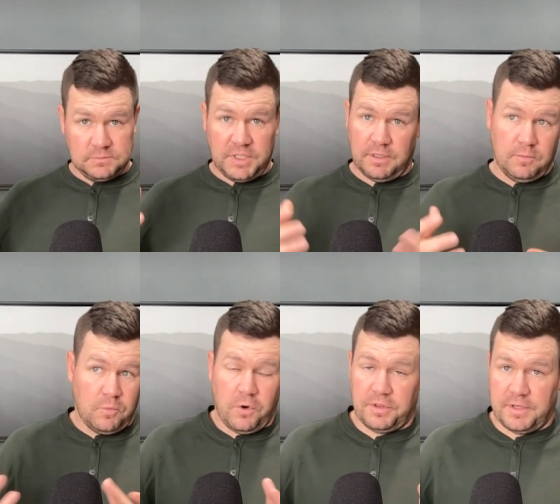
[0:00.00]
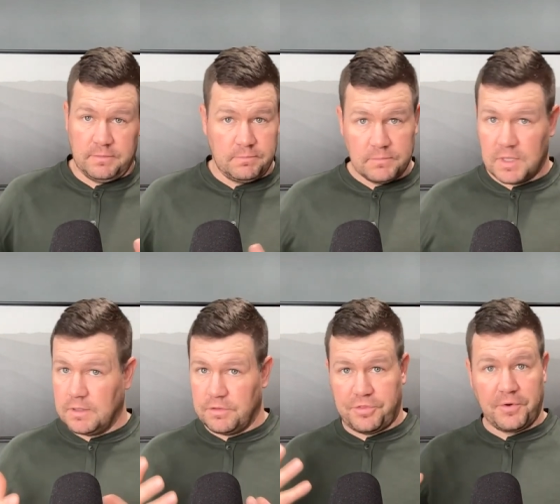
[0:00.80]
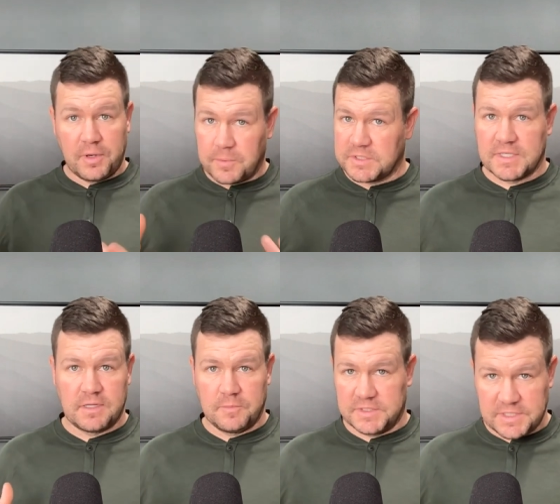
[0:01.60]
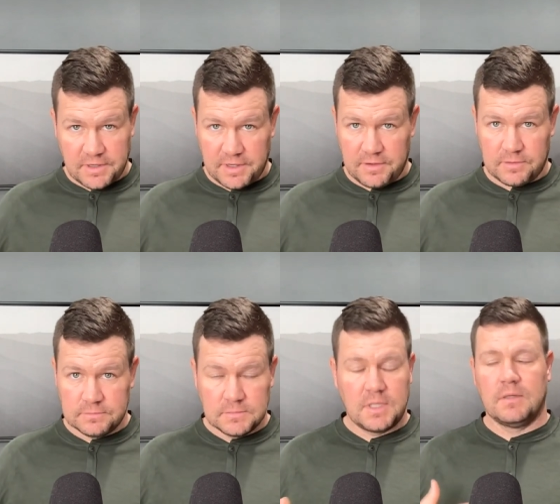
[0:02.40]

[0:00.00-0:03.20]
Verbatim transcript: you know, more than 30% of the material,